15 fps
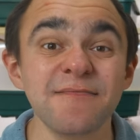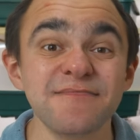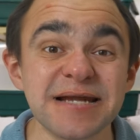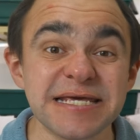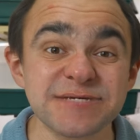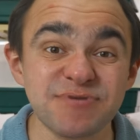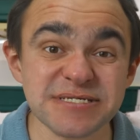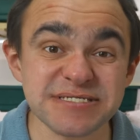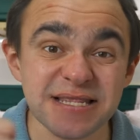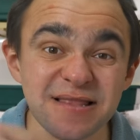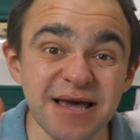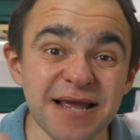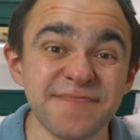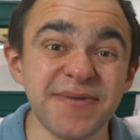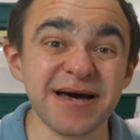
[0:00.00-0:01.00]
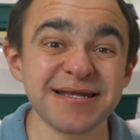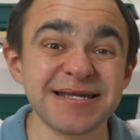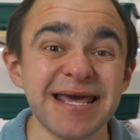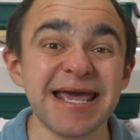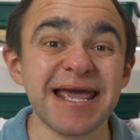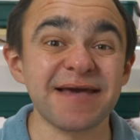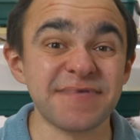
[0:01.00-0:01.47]
Please press the like button
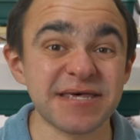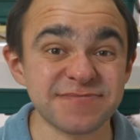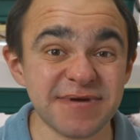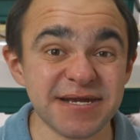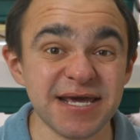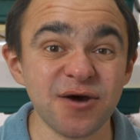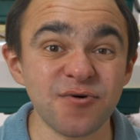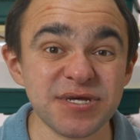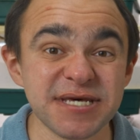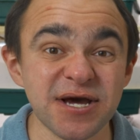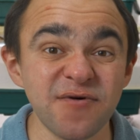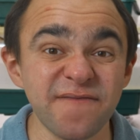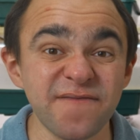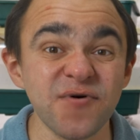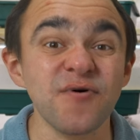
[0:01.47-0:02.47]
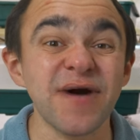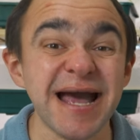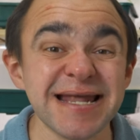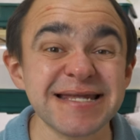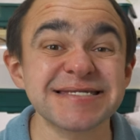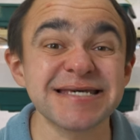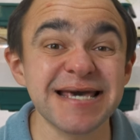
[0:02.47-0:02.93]
if this video was helpful
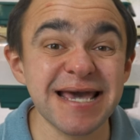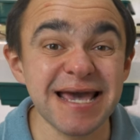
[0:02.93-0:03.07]
and,